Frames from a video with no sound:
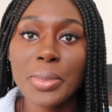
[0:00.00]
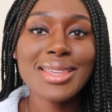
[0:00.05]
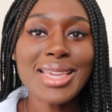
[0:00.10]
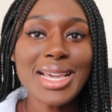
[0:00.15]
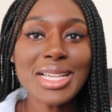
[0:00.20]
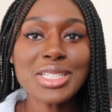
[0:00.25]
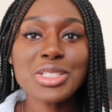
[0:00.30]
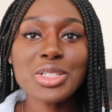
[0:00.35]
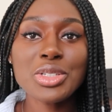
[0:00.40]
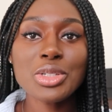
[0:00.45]

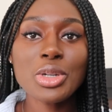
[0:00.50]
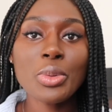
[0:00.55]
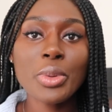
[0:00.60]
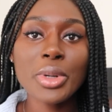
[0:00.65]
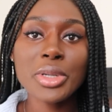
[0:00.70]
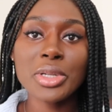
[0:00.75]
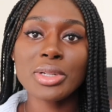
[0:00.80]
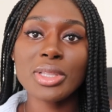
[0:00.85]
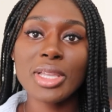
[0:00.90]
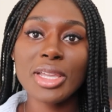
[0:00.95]
Yes, you know
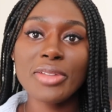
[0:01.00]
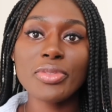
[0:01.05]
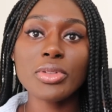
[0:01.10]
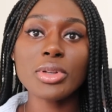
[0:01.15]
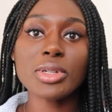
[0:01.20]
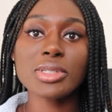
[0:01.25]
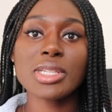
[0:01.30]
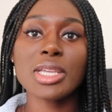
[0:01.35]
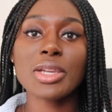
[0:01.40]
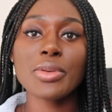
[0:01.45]
what your life
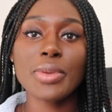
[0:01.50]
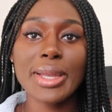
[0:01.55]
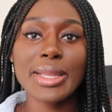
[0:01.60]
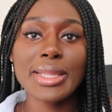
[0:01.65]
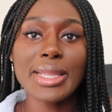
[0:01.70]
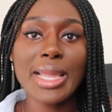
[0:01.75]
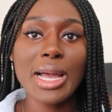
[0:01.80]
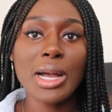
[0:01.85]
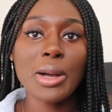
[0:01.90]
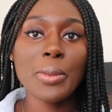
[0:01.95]
looks like right
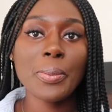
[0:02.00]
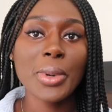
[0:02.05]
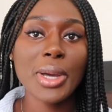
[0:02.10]
now,